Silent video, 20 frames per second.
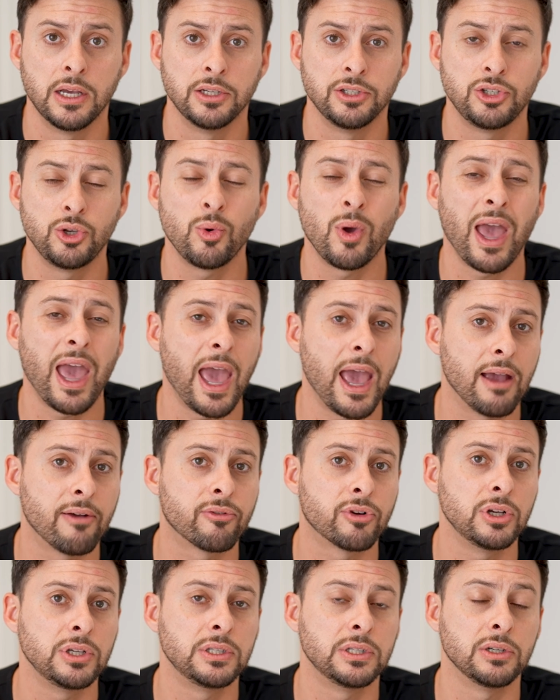So
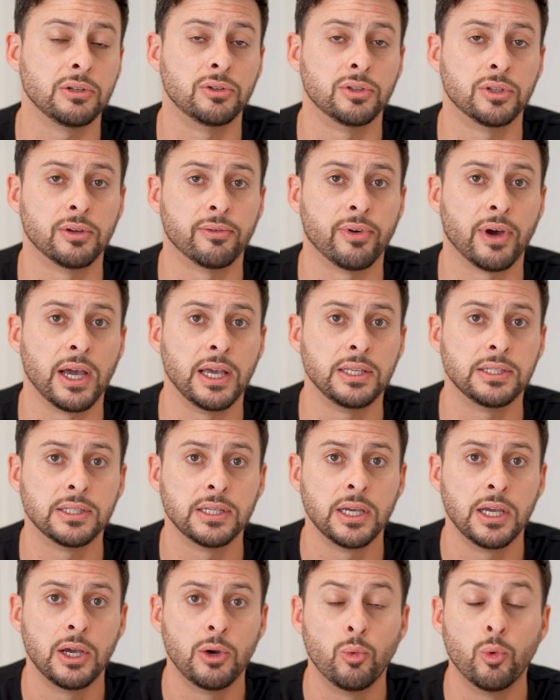every single device
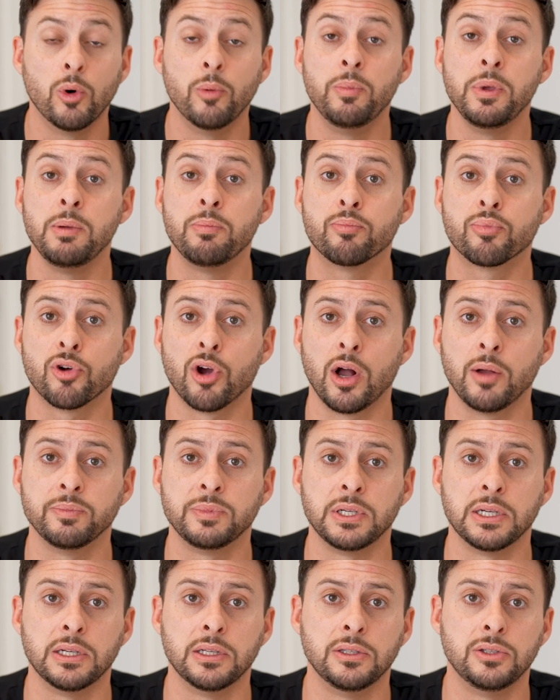will be
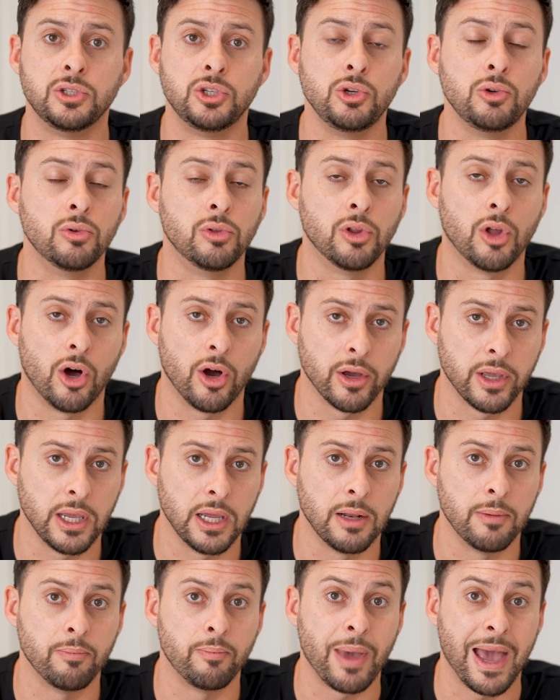prompted to log
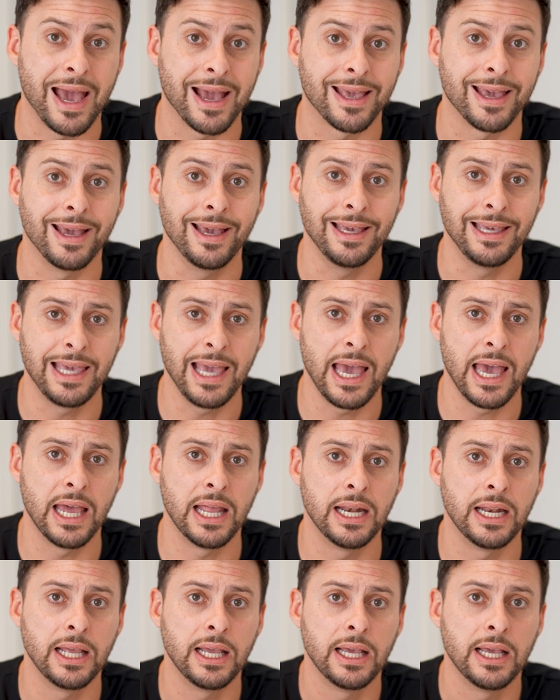in back
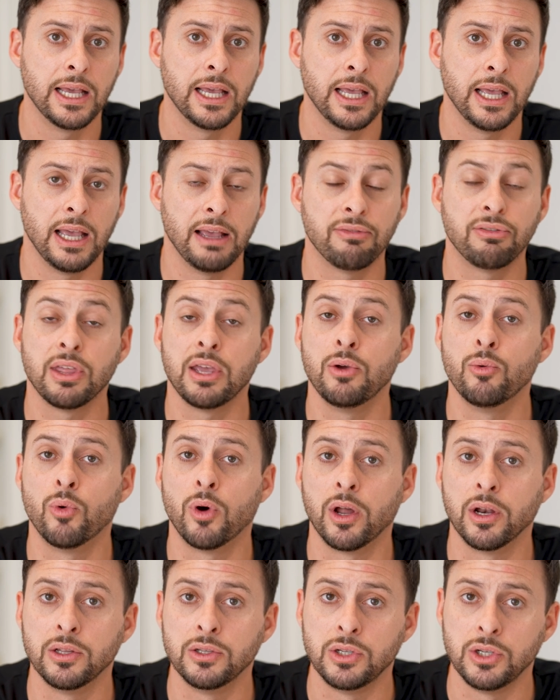again if they
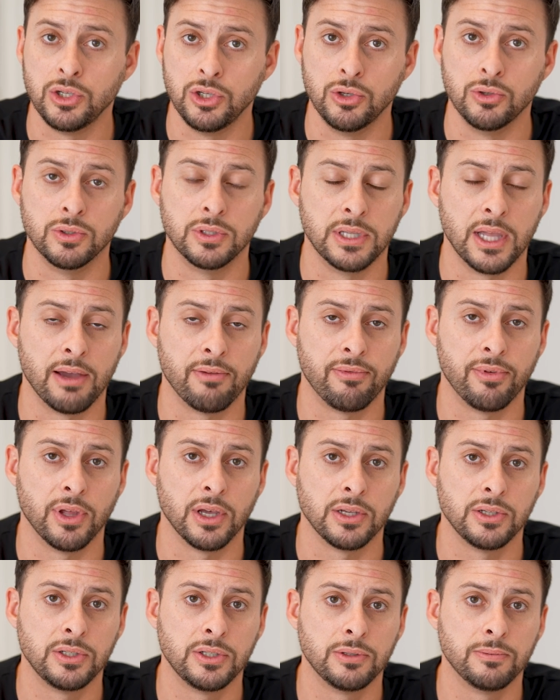wanted to use
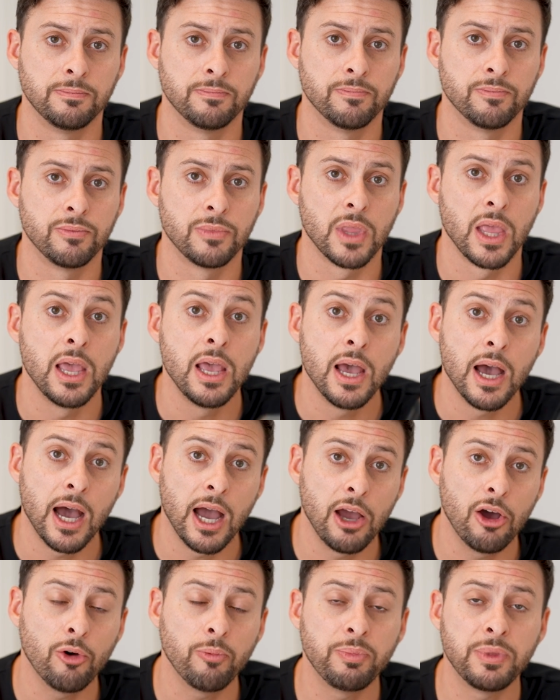Netflix.
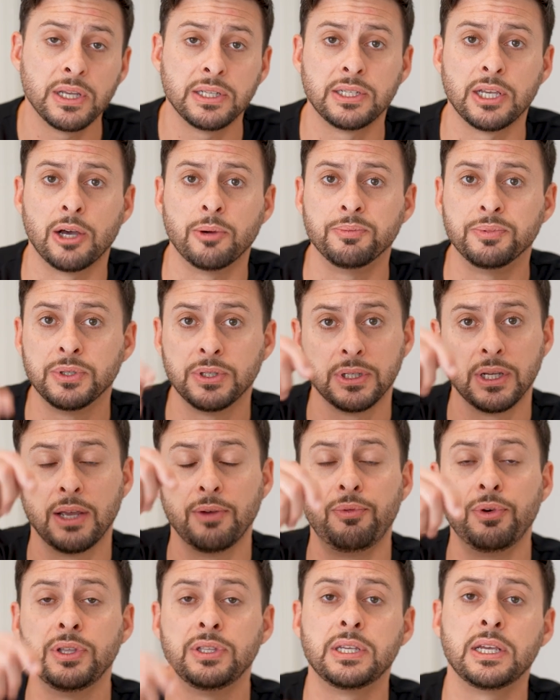I hope this helps.
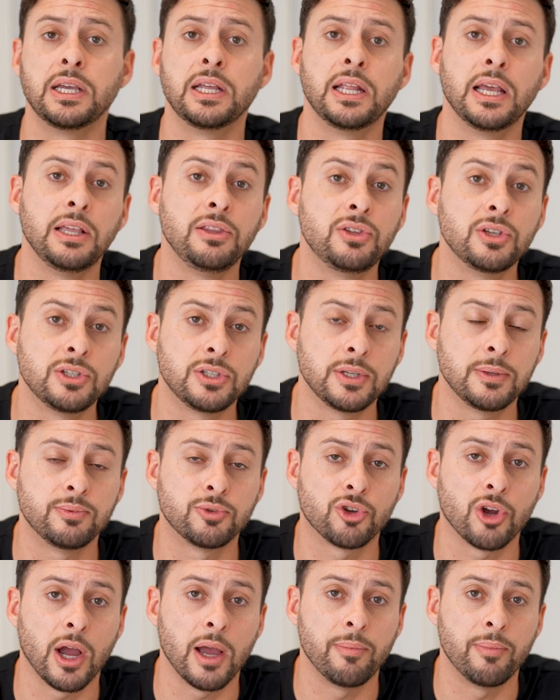If it did, hit the
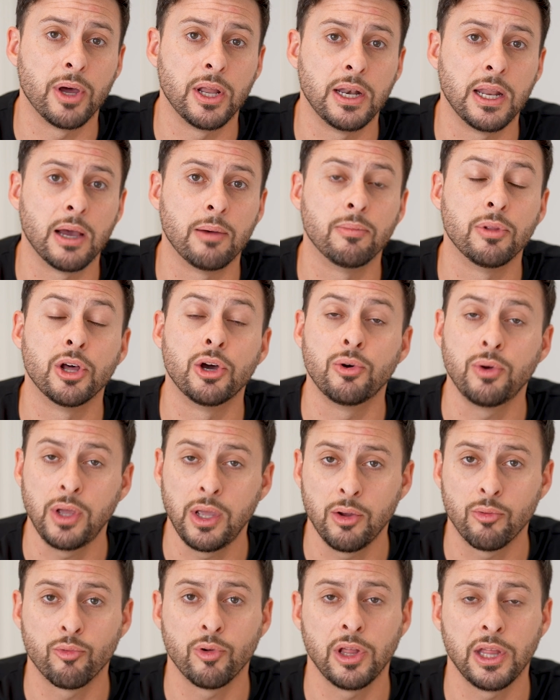subscribe button down below.
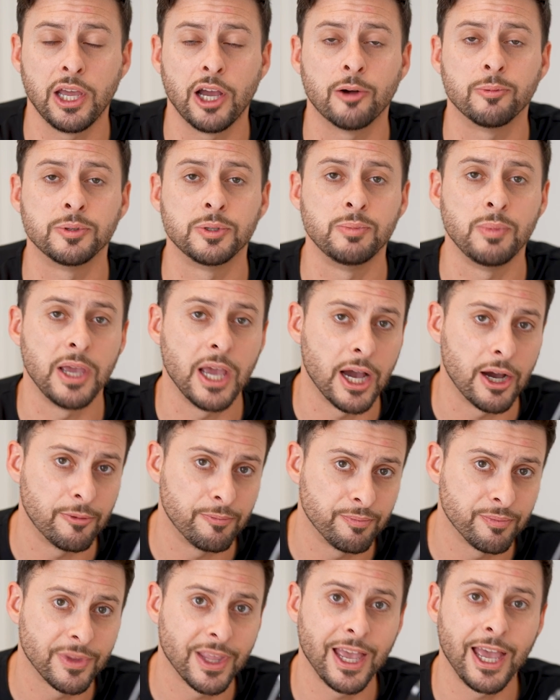It really helps me out.
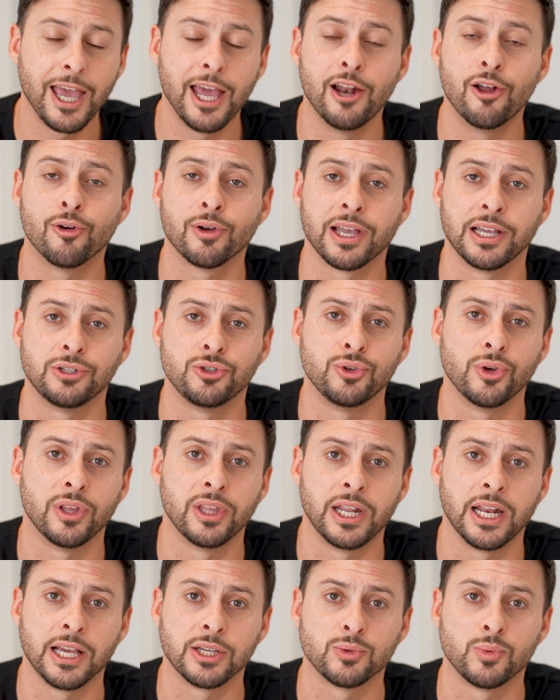And I'll catch you on
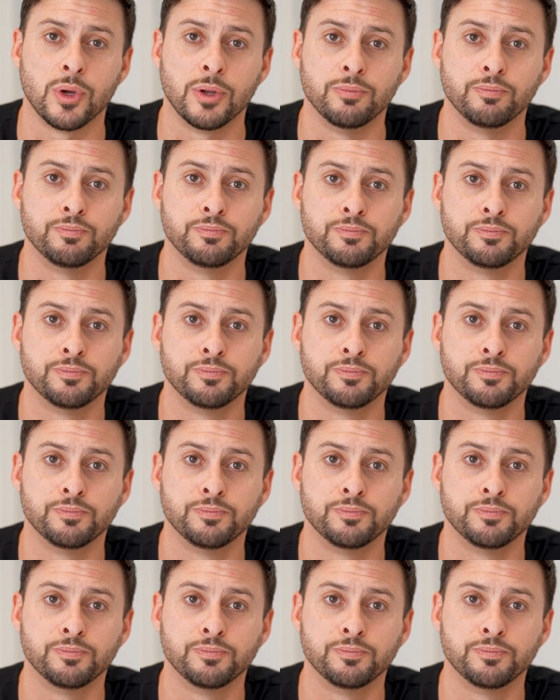the next one.